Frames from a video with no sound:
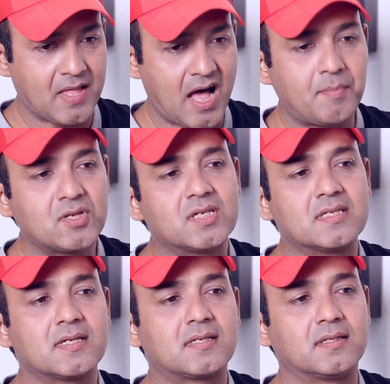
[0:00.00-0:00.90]
How much
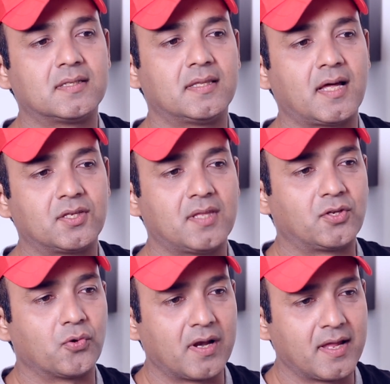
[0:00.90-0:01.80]
is it
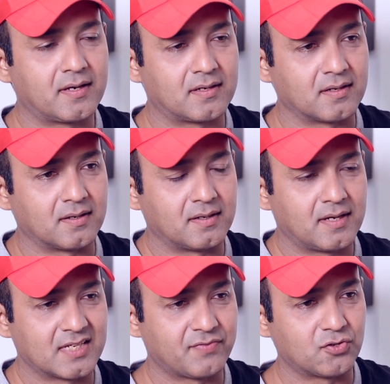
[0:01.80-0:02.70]
that you relate
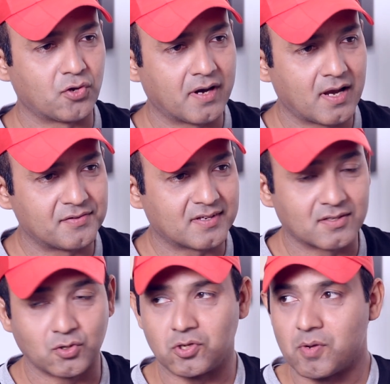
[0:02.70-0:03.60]
as far as your real life is
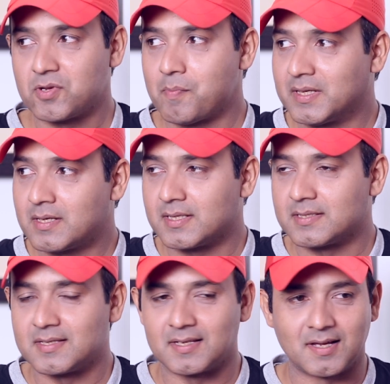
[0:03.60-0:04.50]
concerned? Your mother
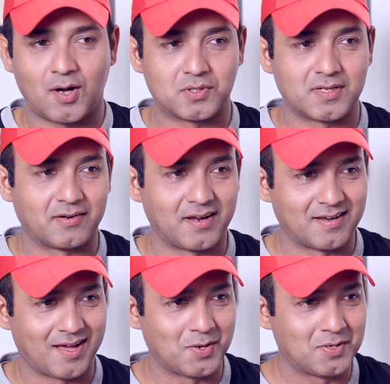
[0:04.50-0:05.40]
is sitting outside right
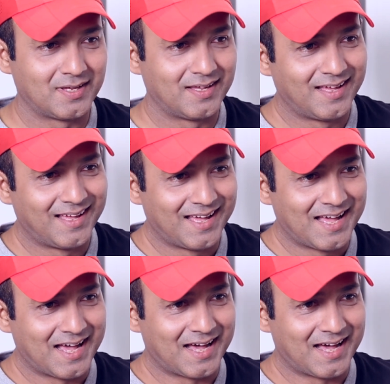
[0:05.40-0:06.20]
now. Right.